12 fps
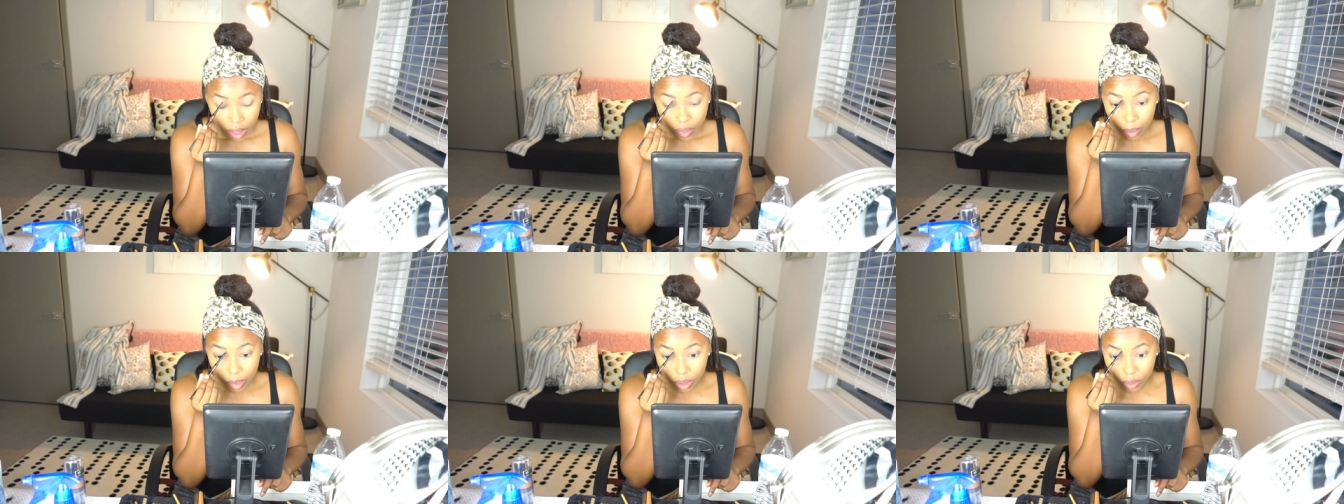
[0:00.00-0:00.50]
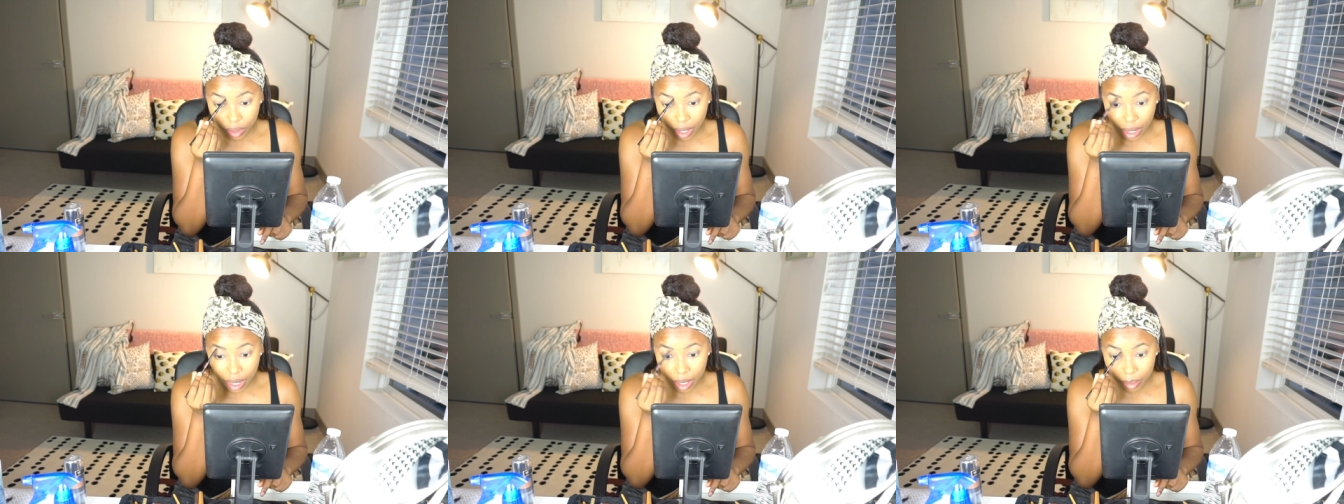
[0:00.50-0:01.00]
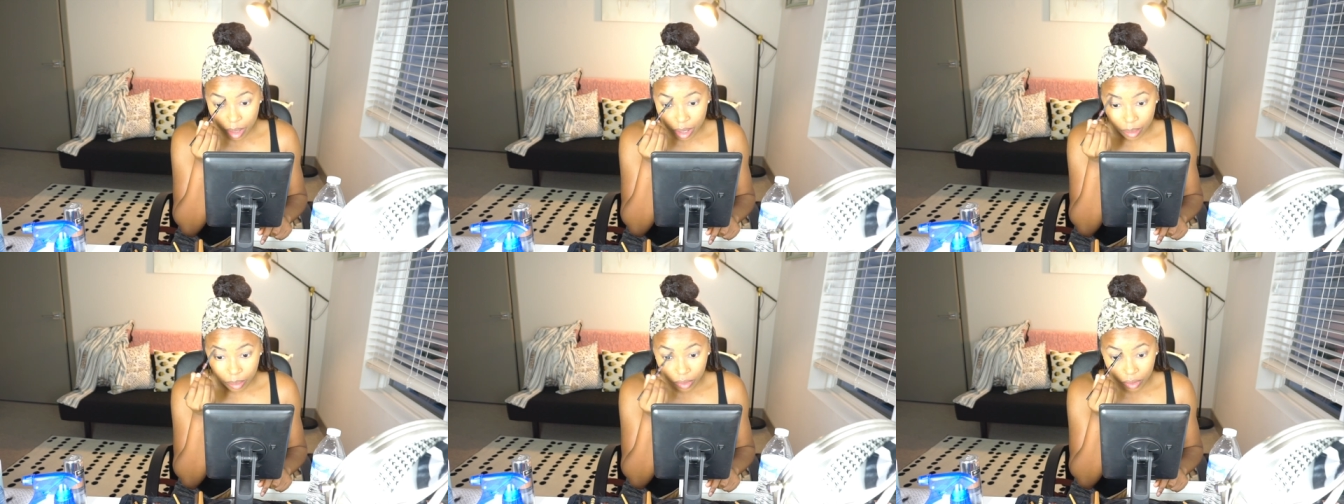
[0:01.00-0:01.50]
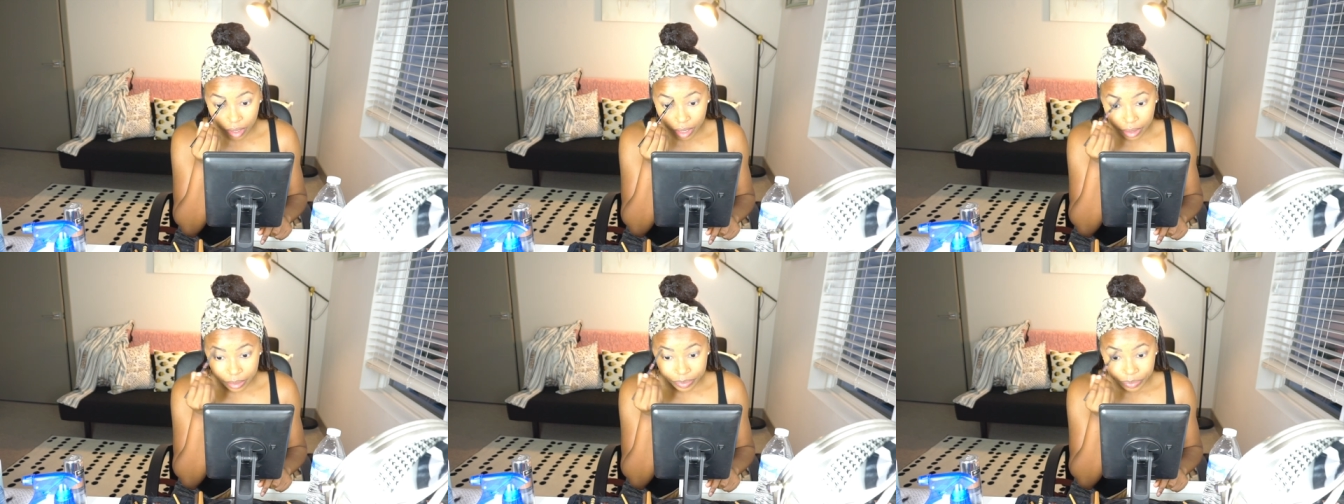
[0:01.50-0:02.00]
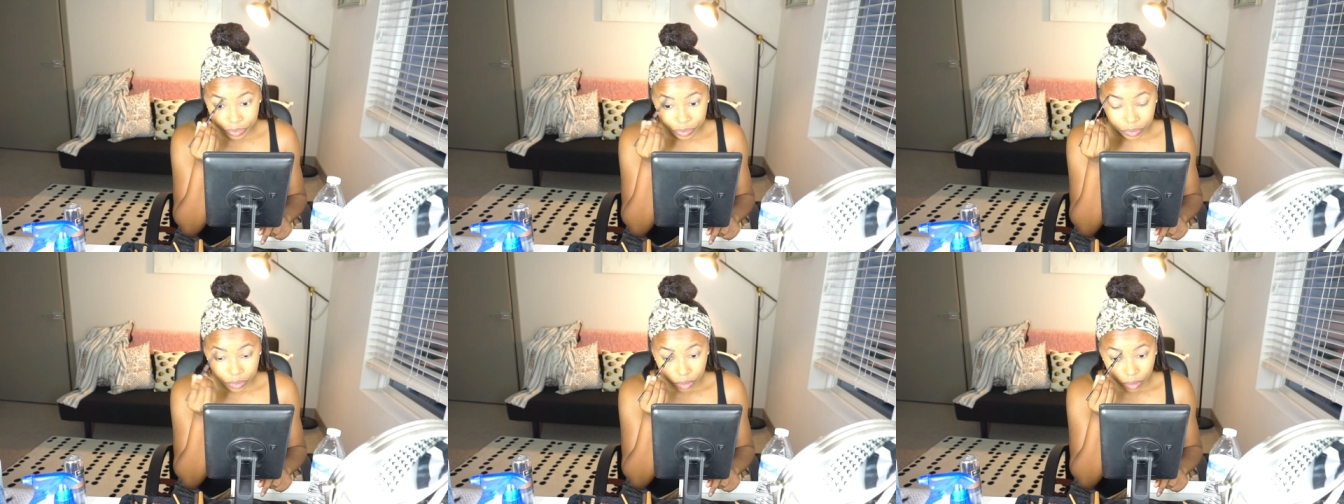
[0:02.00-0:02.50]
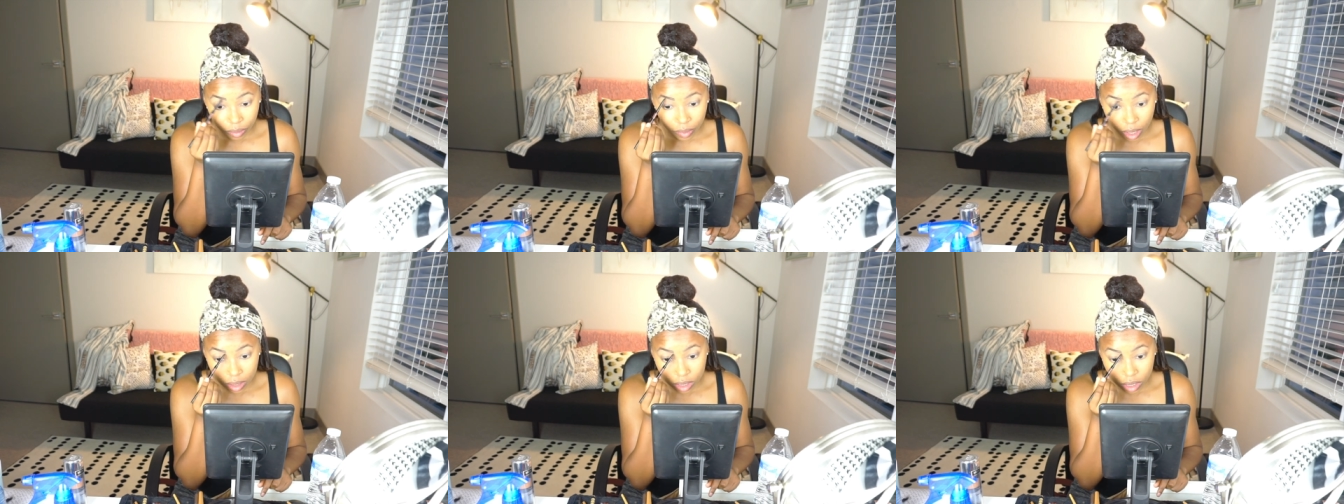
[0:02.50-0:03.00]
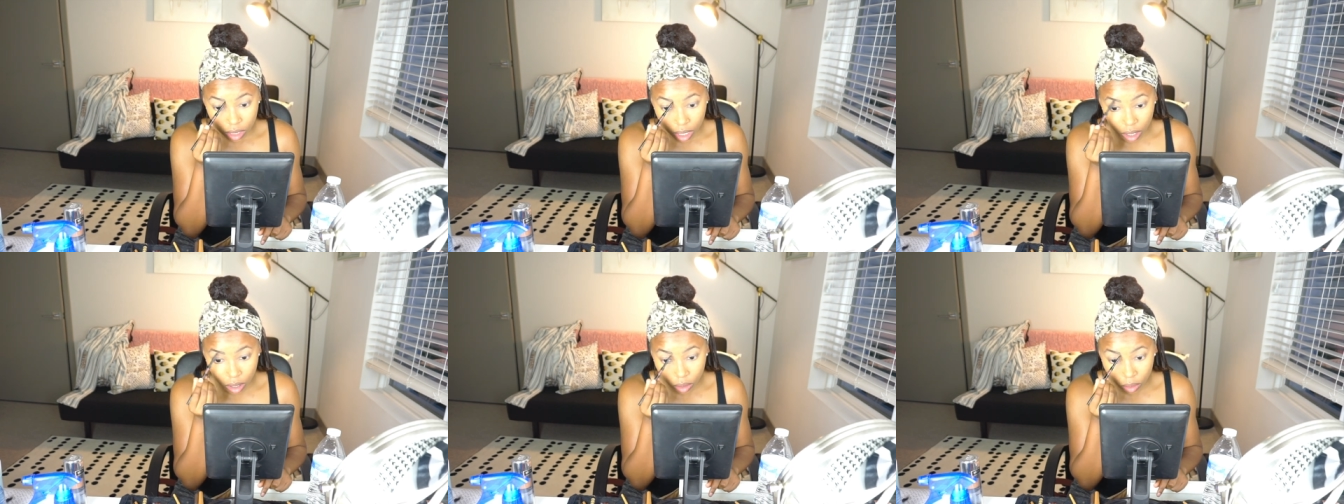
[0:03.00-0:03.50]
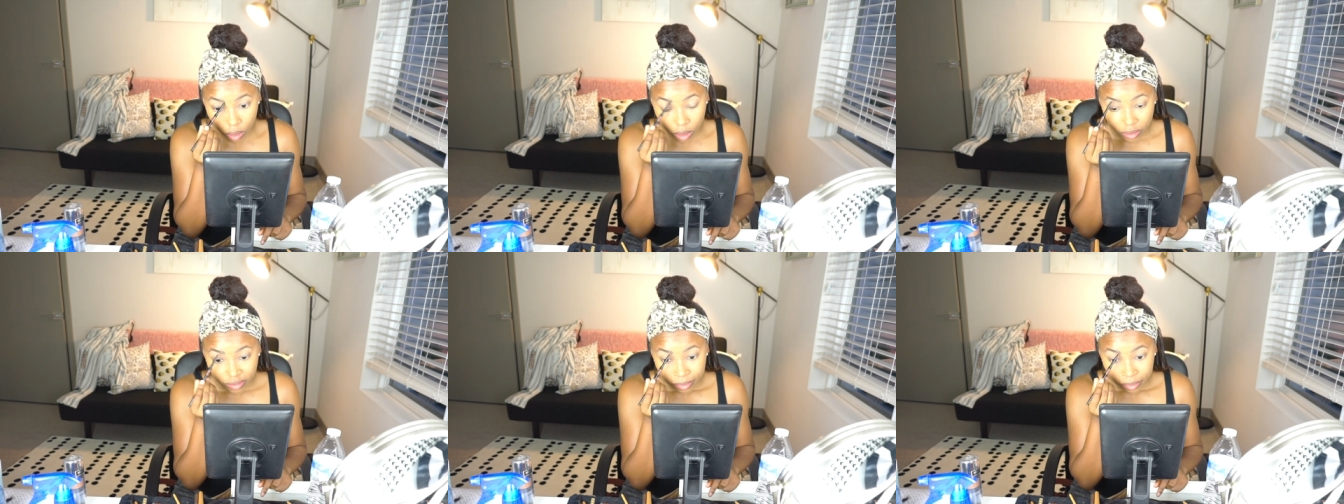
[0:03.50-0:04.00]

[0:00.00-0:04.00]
the middle name, Maria. So,